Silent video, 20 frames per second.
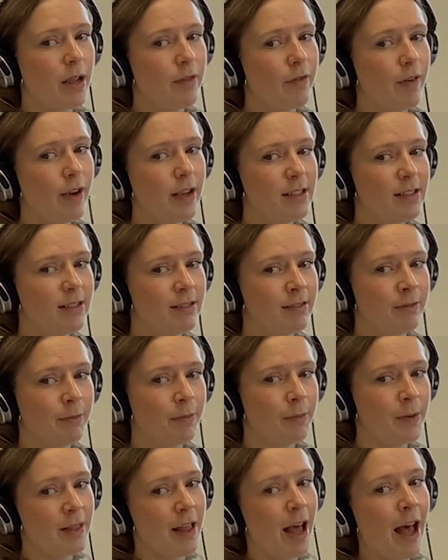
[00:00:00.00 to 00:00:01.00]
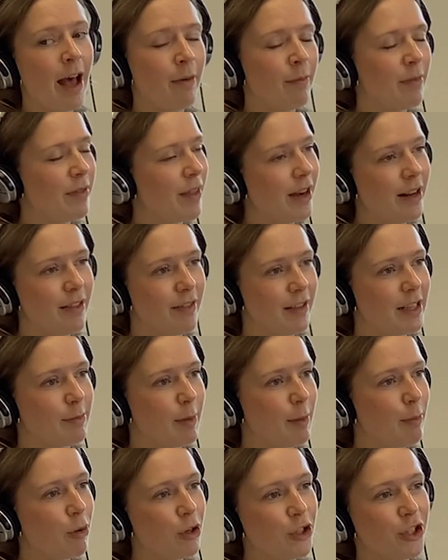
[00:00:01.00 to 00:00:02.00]
advice with that and with anything is
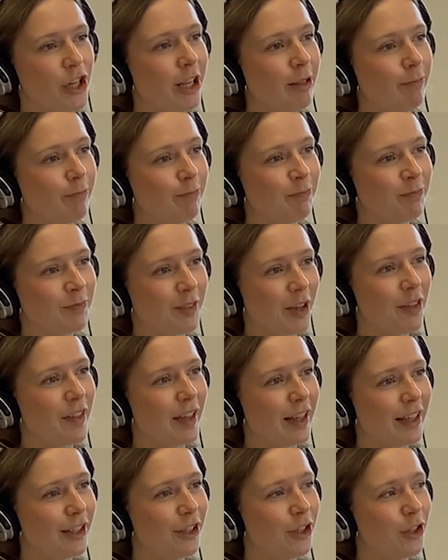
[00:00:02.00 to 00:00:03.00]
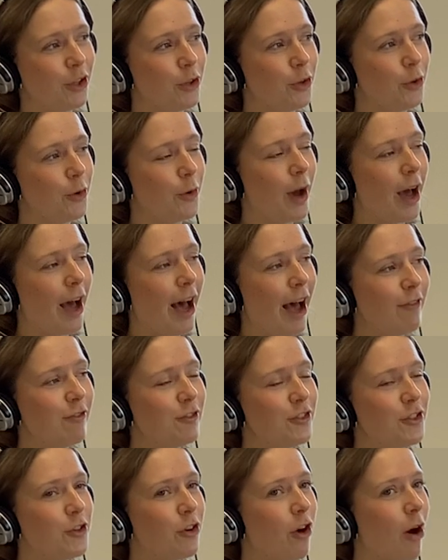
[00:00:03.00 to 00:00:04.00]
be pushy. I
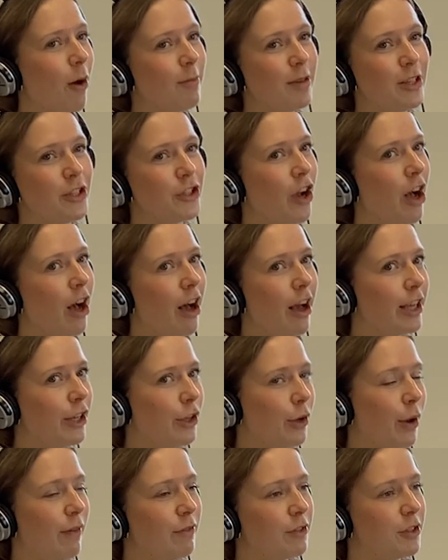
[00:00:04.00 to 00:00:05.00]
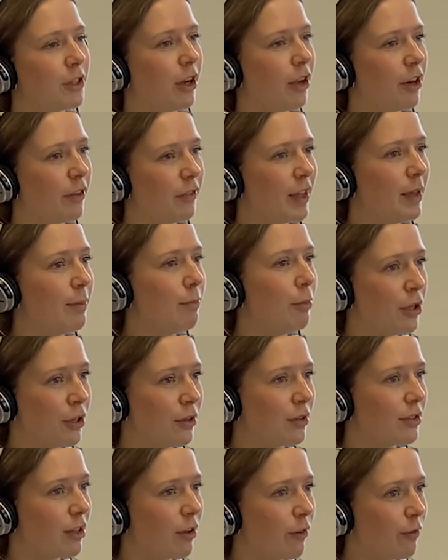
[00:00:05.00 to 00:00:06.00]
think you can't be shy. You have to kind of keep putting
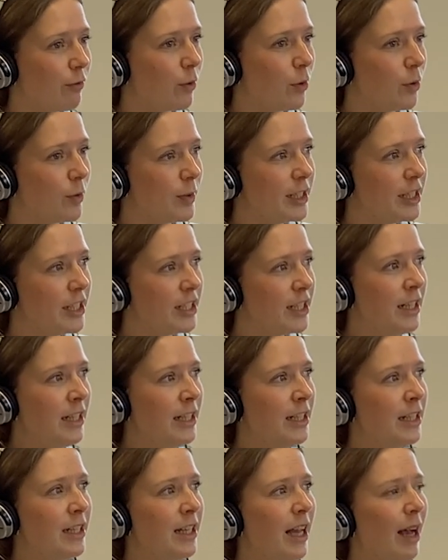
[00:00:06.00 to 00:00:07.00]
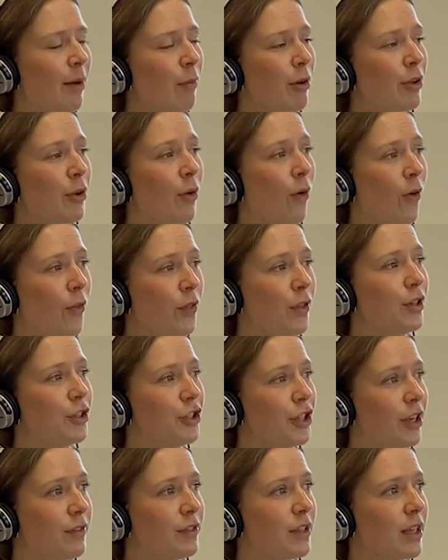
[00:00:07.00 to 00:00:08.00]
yourself forward. And while you're on those
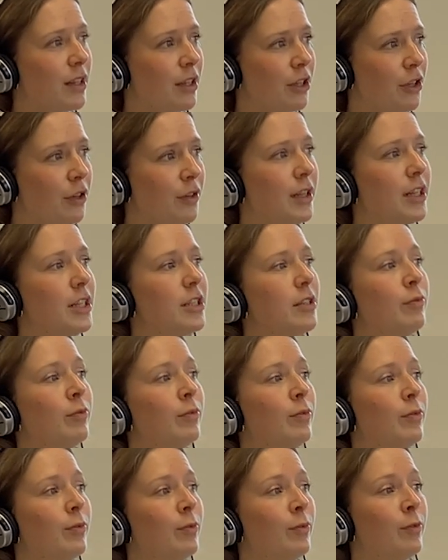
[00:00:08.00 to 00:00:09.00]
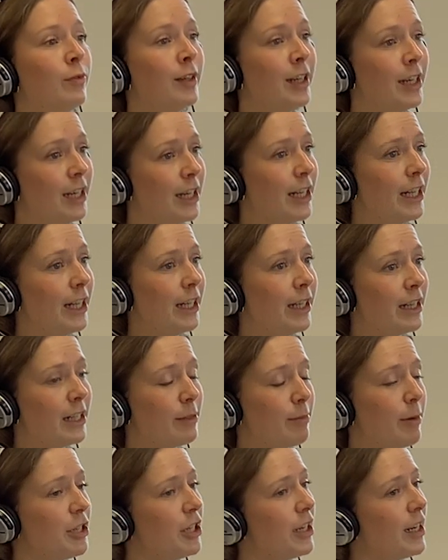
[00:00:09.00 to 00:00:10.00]
shifts, I think you need to really,
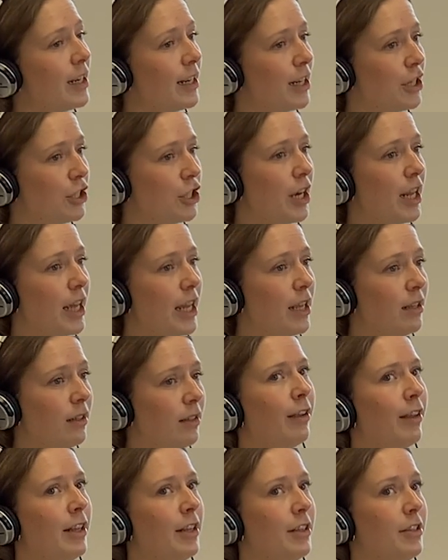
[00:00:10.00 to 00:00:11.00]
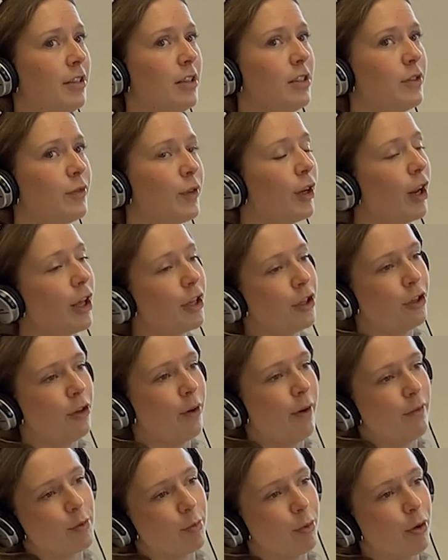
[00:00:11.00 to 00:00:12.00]
especially initially, it does feel like you
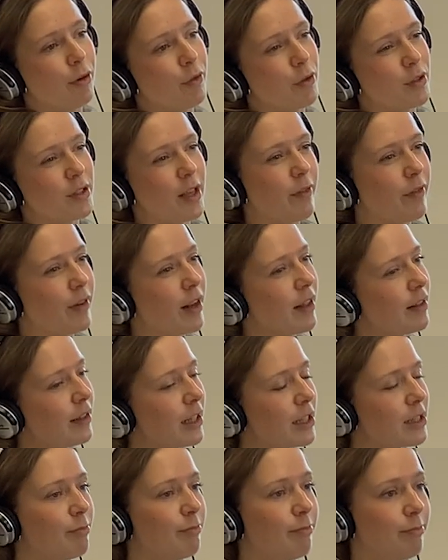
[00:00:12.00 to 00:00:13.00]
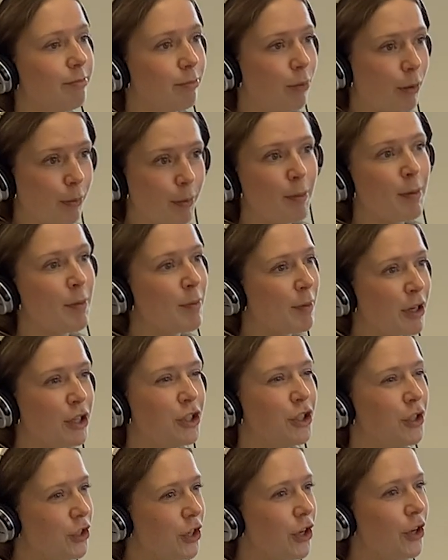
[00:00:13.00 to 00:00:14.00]
have to prove yourself. And I think that's probably
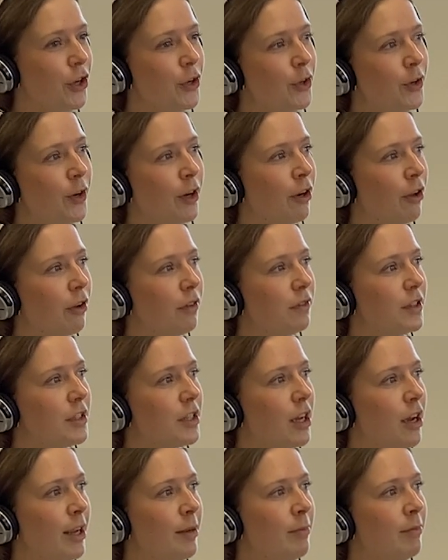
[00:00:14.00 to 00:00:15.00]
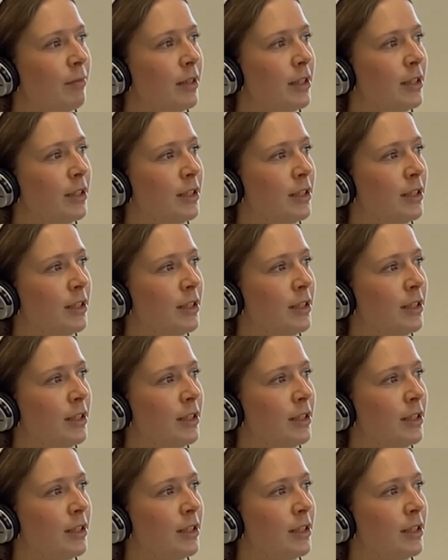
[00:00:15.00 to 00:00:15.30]
because you do a lot of the time,